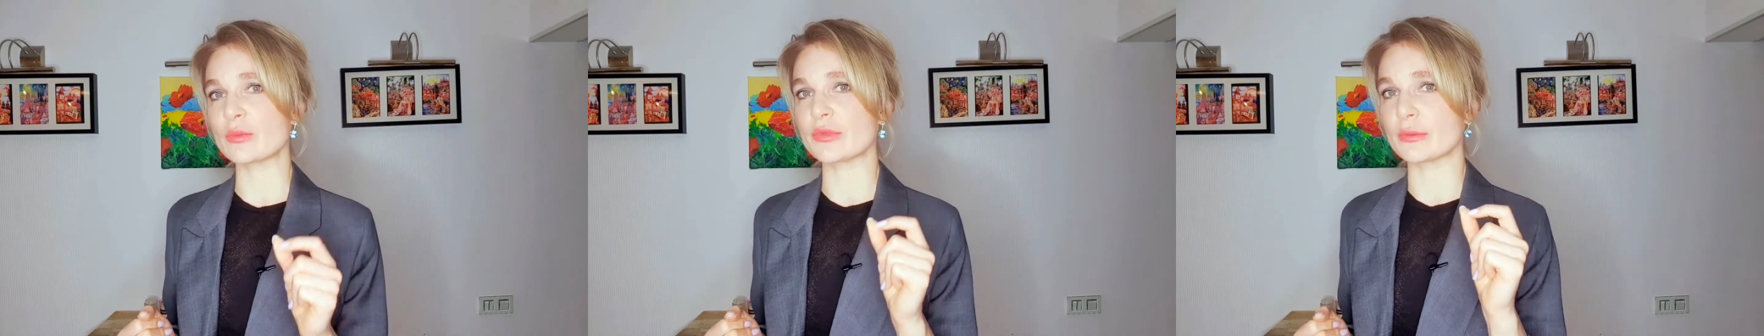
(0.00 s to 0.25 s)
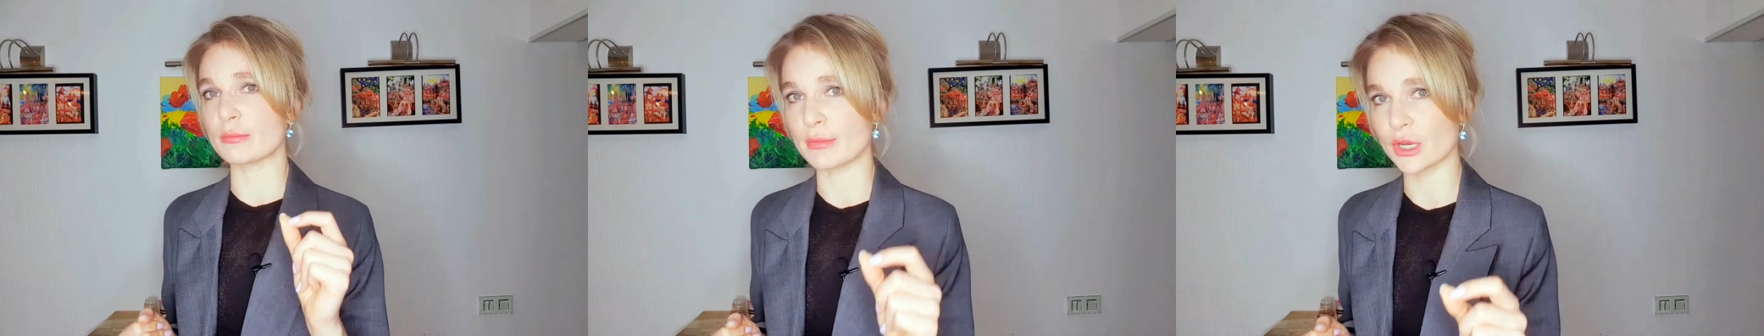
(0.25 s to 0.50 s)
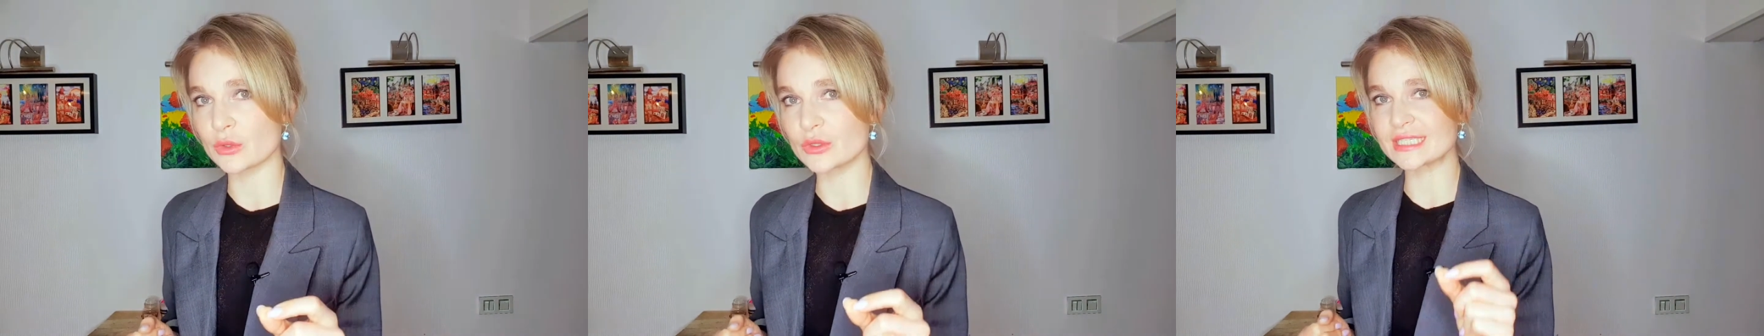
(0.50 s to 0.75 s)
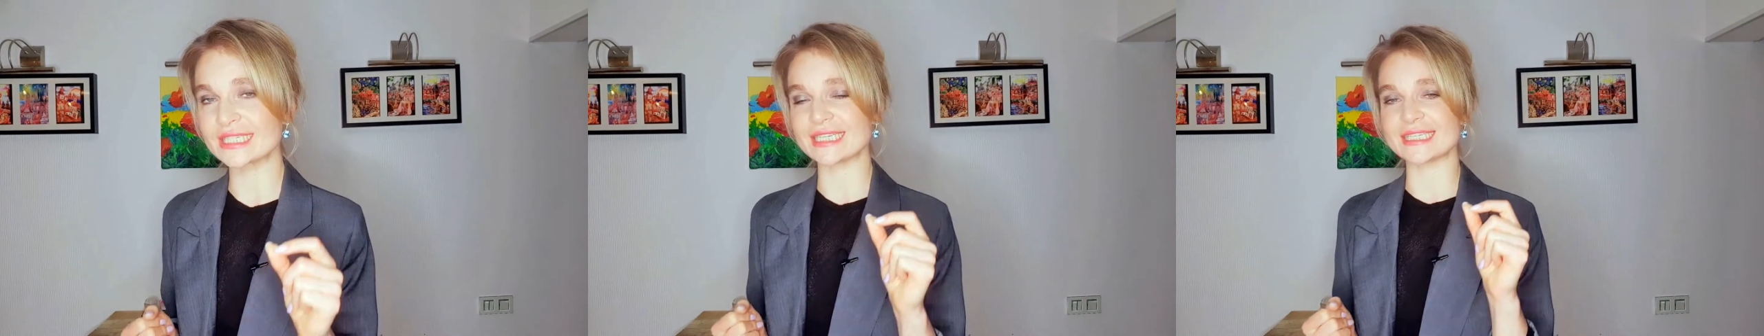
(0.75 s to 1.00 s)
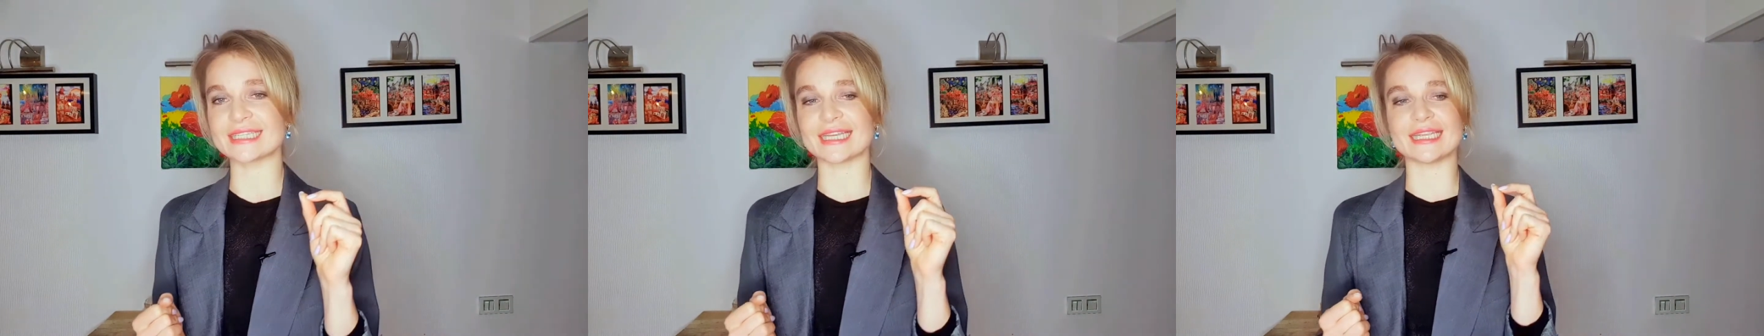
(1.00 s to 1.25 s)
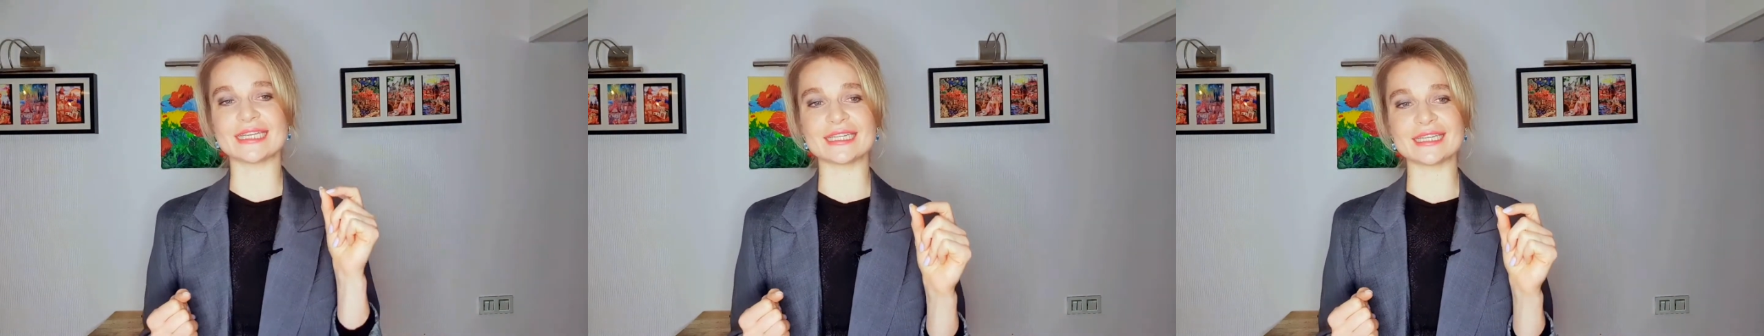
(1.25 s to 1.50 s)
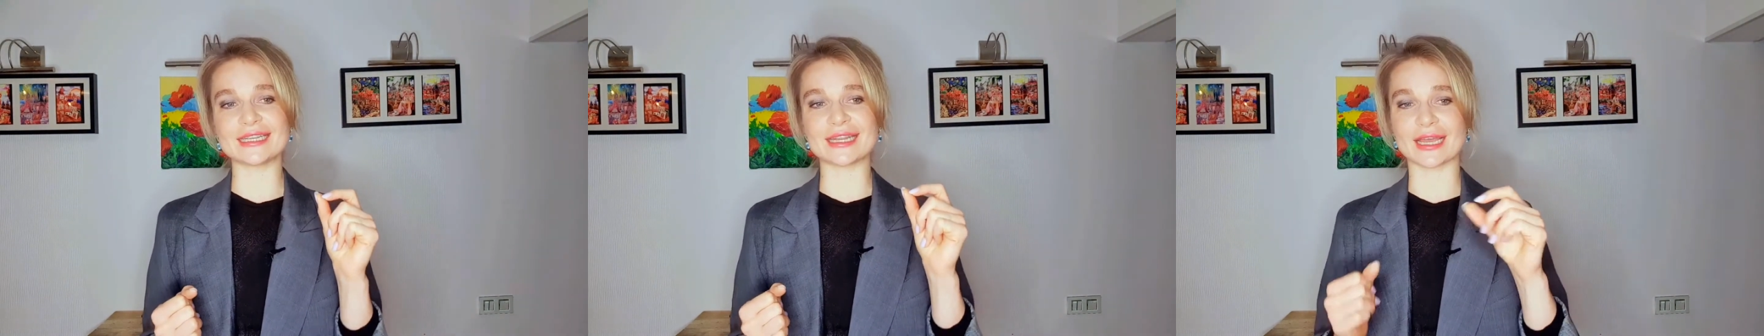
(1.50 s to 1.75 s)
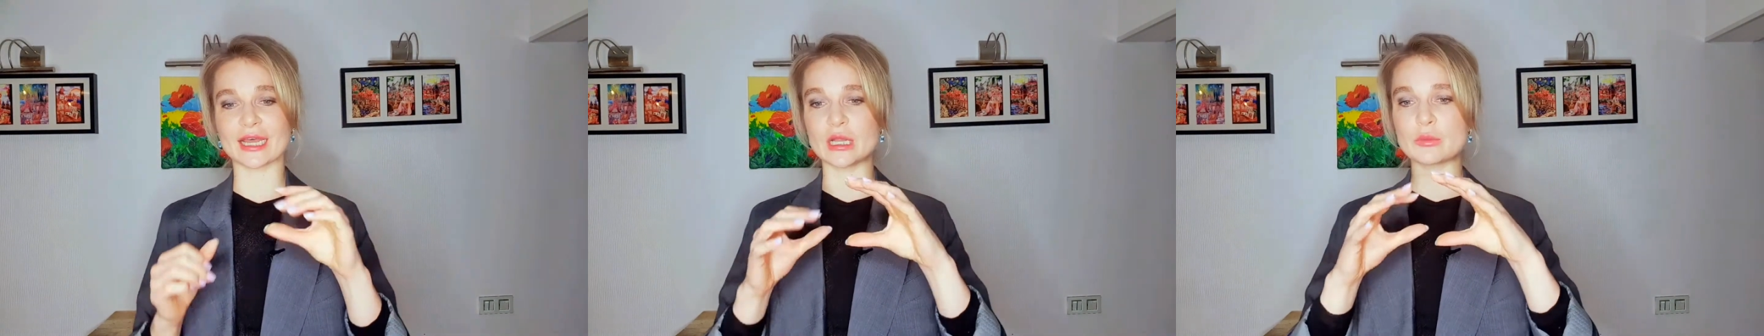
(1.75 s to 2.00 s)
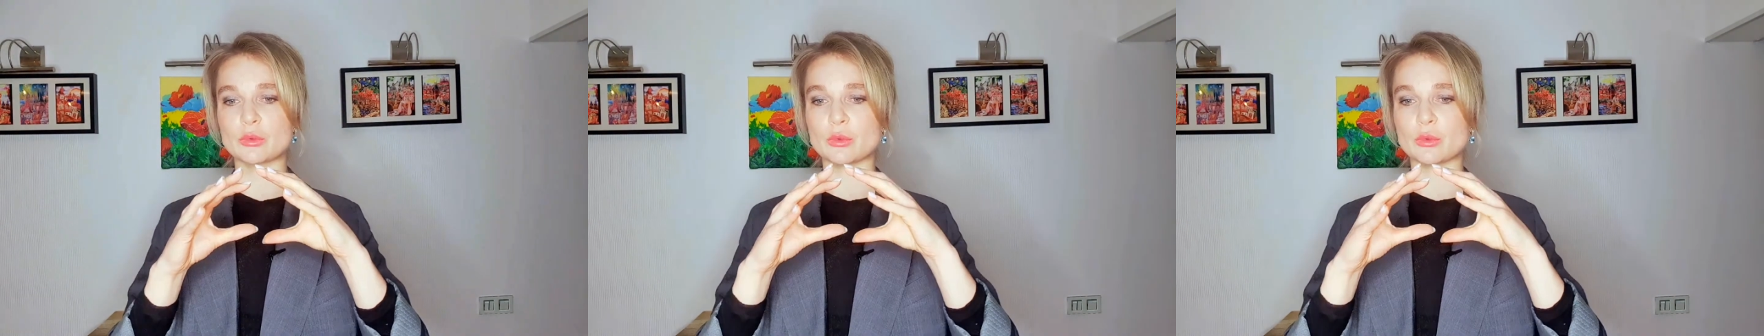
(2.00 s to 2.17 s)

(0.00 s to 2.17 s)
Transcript: the most is they need help